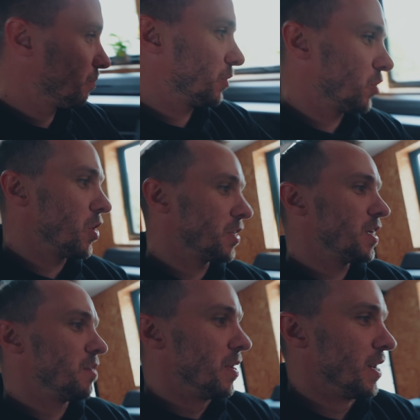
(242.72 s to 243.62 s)

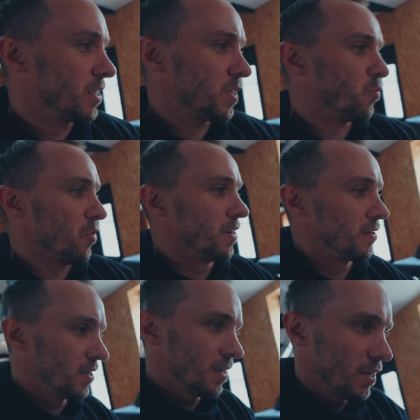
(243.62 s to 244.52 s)
13 minutes to print.
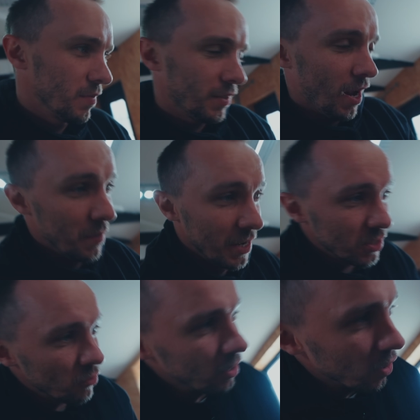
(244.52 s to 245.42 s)
I mean,
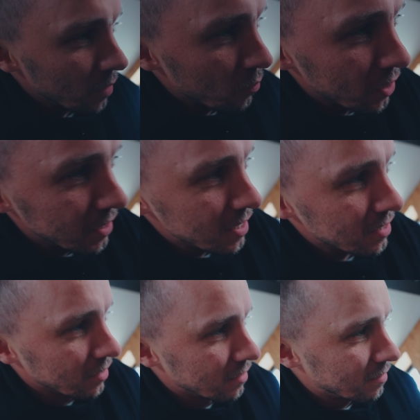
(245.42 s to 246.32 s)
it's already looking pretty
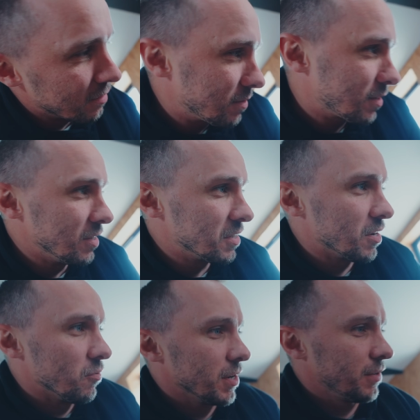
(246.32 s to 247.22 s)
decent,
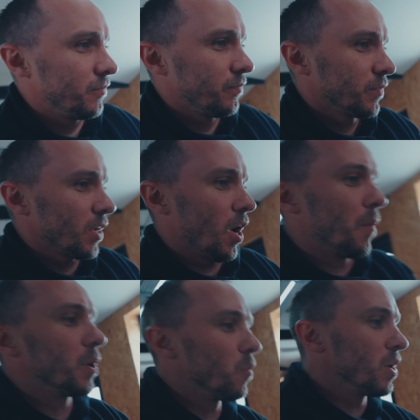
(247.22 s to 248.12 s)
considering.
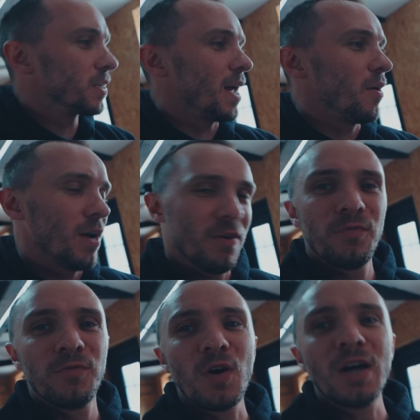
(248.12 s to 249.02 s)
But it works out at
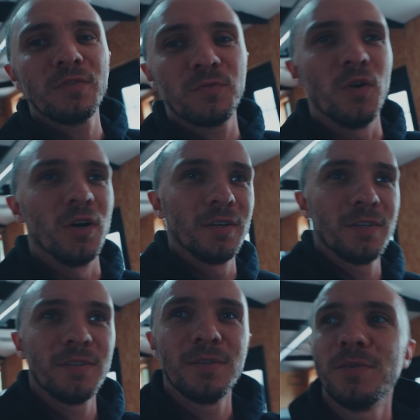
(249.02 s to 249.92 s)
5 foot
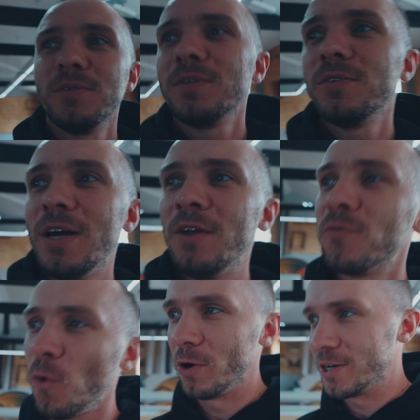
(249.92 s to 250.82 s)
and
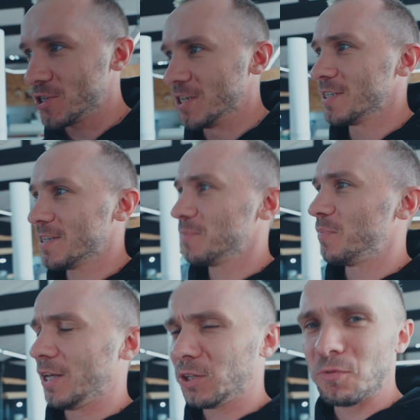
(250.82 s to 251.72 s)
4 inches
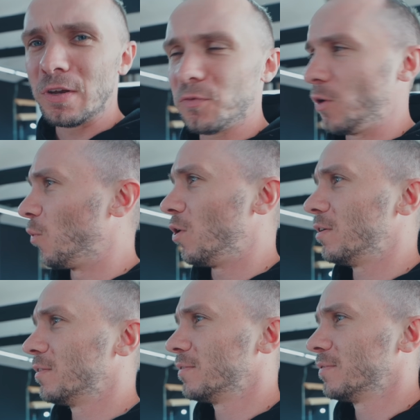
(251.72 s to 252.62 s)
by 3 foot what?
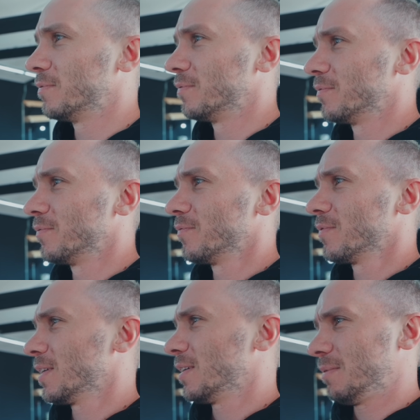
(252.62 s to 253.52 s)

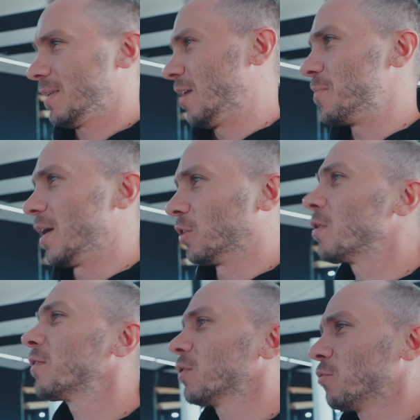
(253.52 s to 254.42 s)
And a bit,
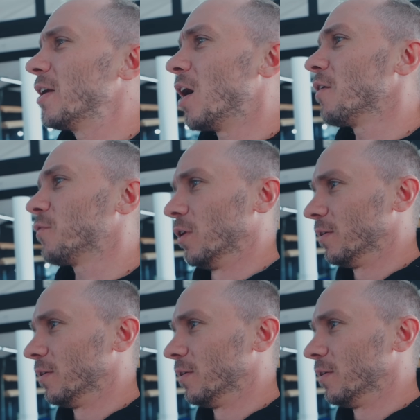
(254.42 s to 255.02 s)
3.5 foot.